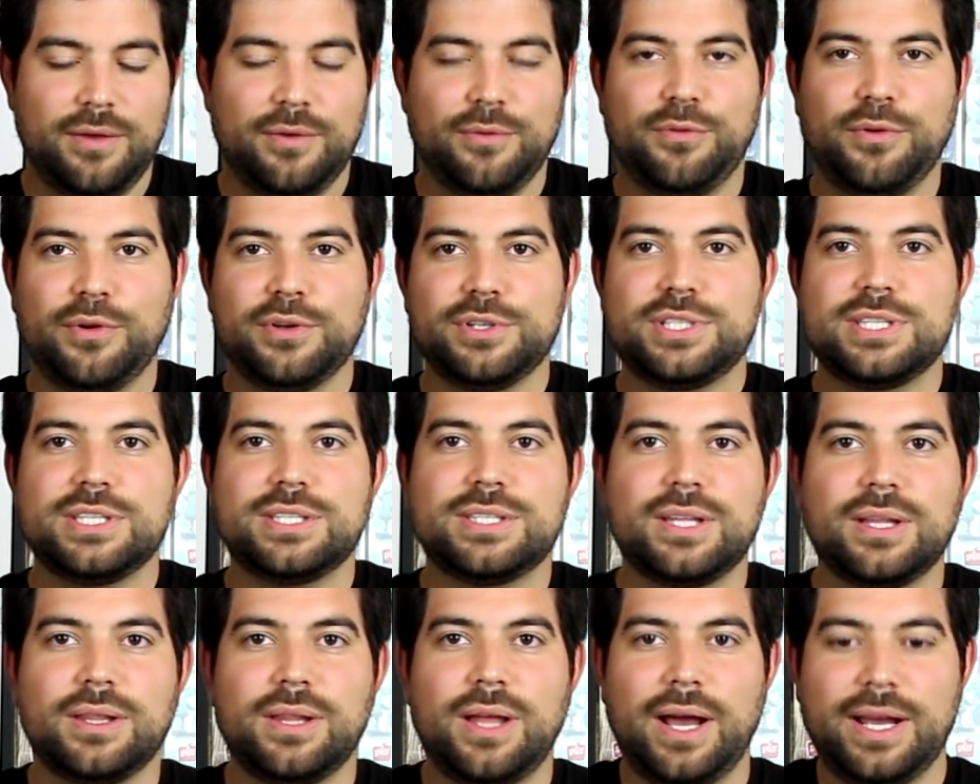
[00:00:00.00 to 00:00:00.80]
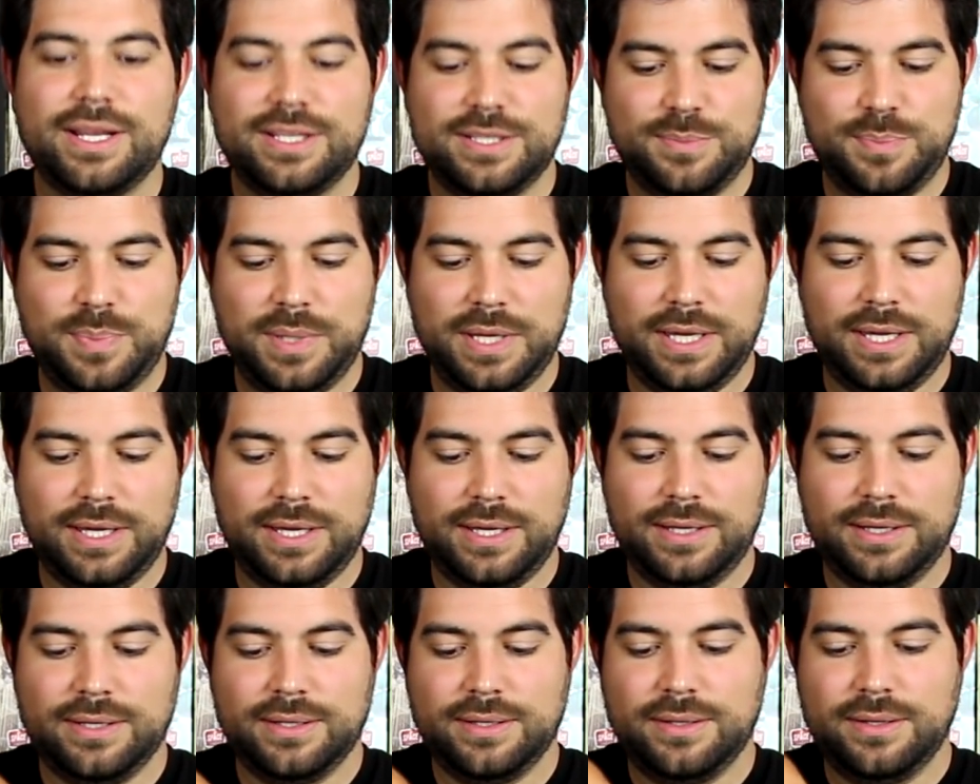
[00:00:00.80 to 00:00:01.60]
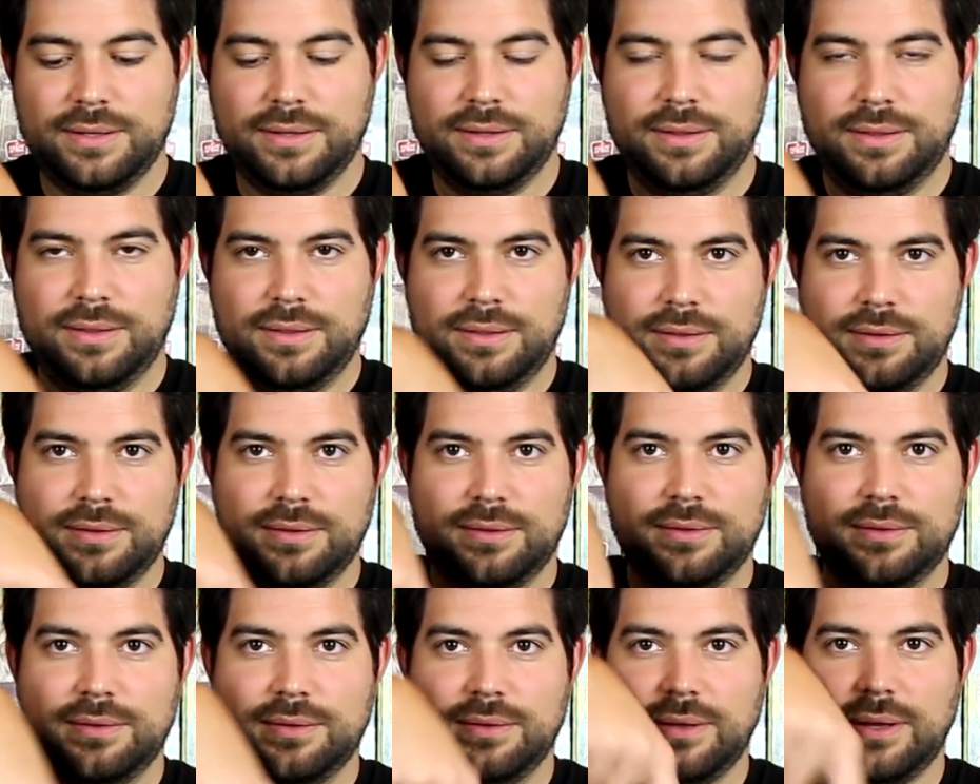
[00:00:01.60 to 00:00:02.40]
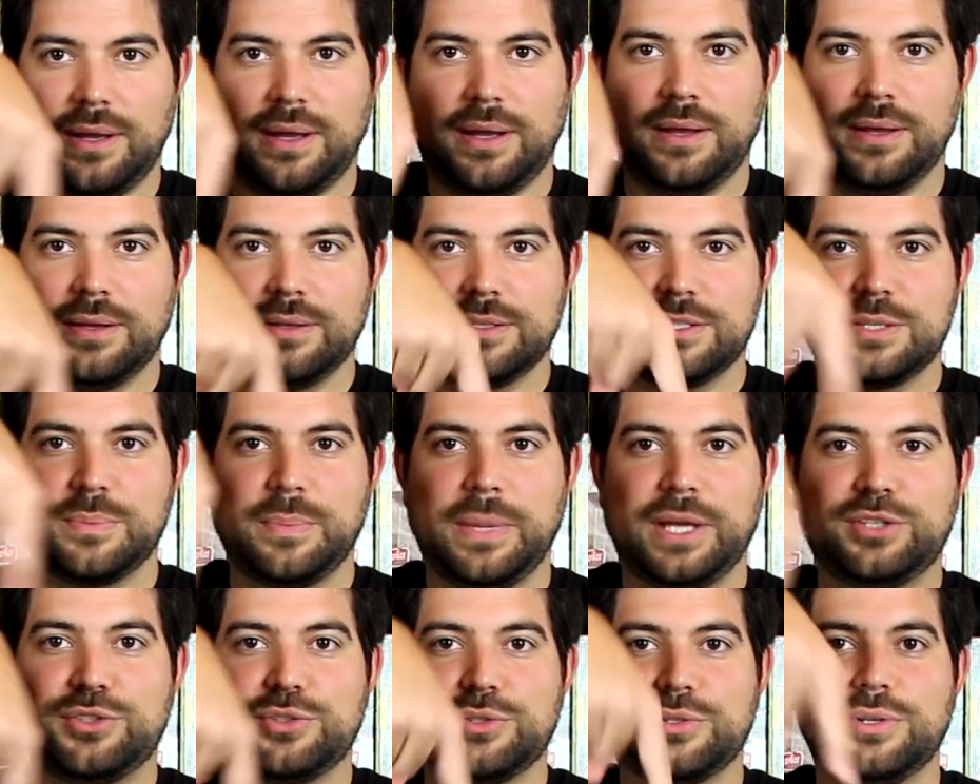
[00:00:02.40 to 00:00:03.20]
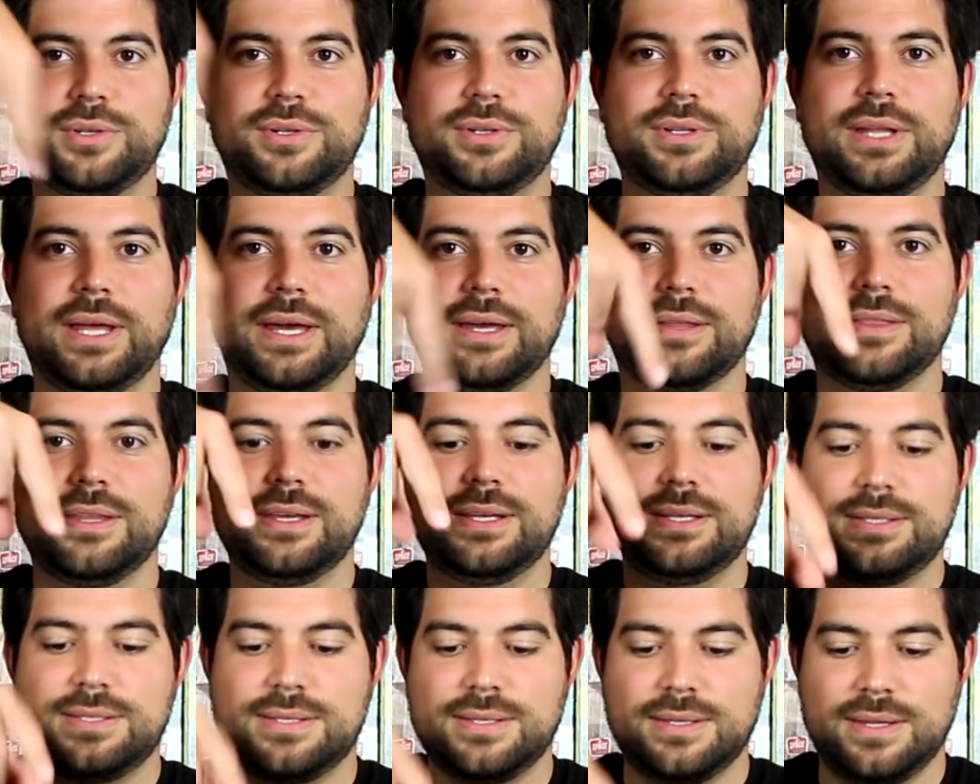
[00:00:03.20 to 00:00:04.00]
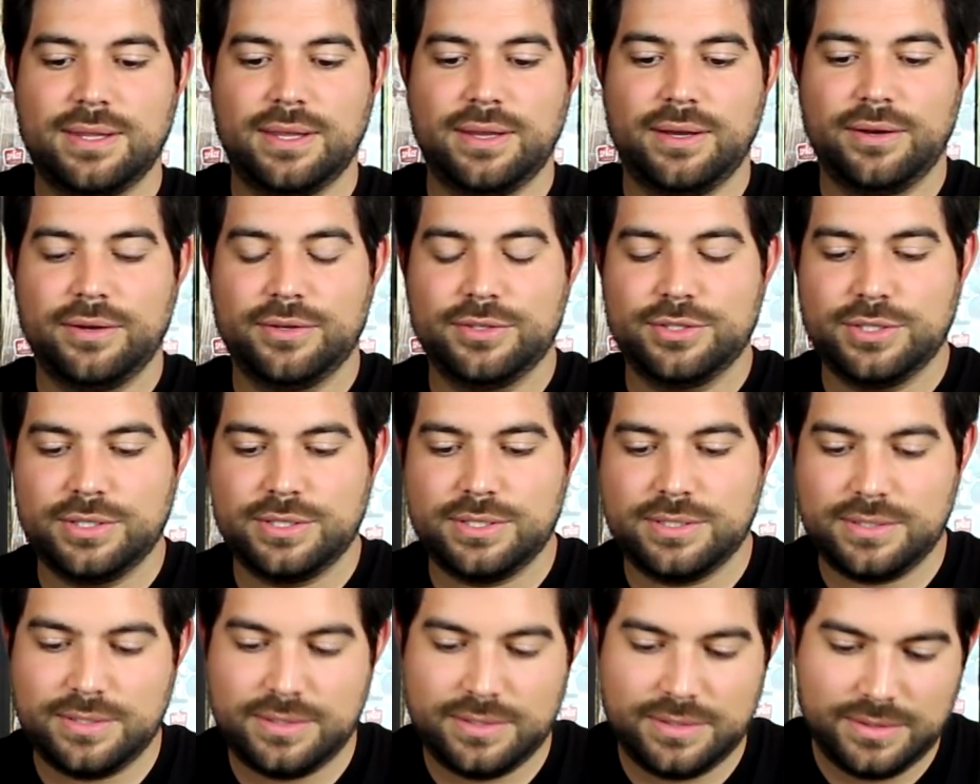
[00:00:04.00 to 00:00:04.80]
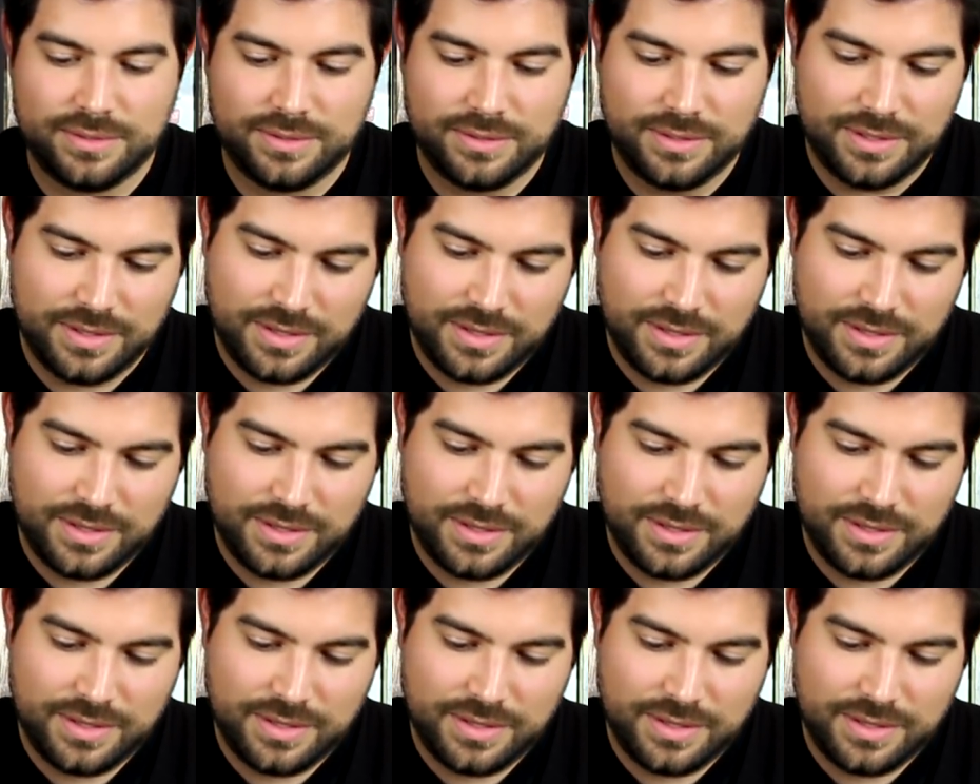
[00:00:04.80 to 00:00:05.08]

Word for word: versus the lines being uh, symmetrical like this they're just